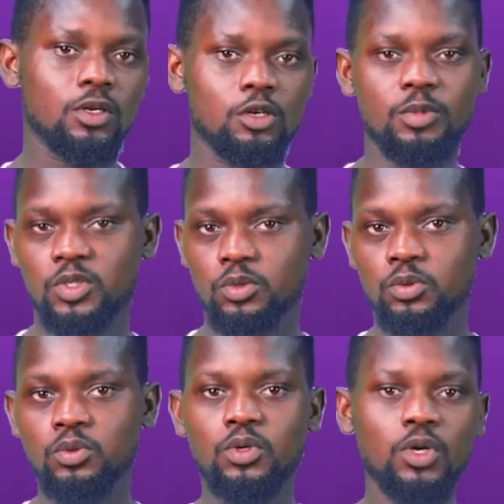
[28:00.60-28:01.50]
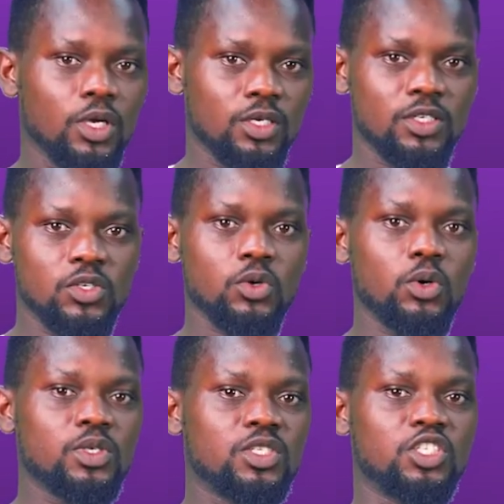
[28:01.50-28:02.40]
Number 2,
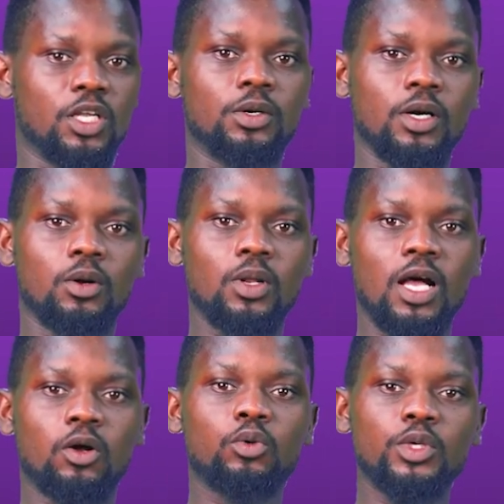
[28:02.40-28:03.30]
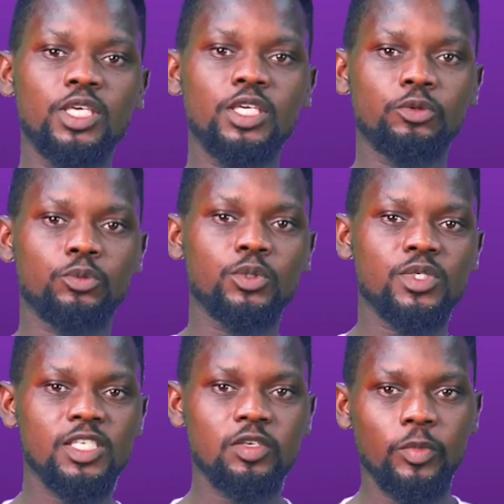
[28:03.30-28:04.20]
discuss General Agunyi
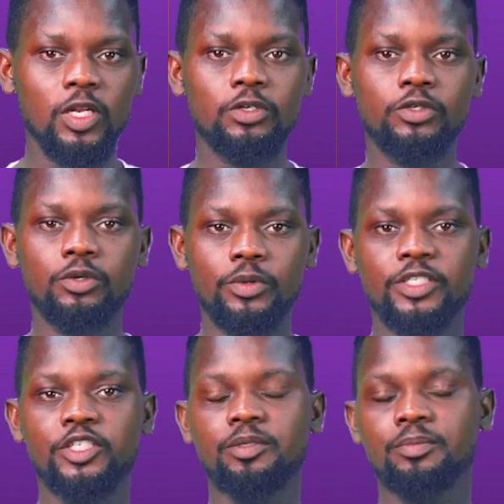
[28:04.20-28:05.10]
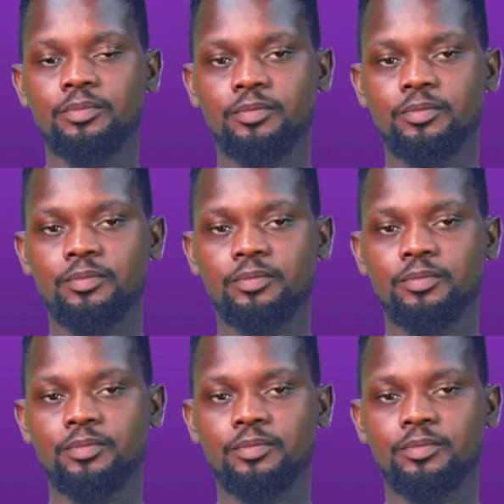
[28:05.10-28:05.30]
Ironsi military regime.